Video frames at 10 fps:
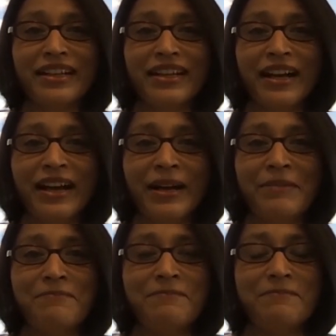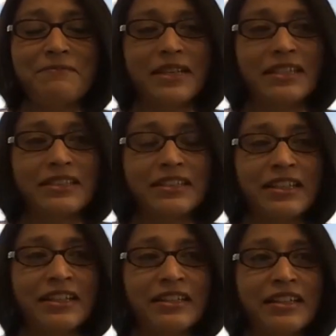Um, but
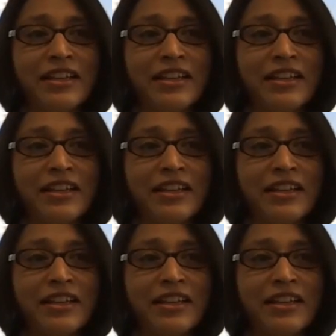uh,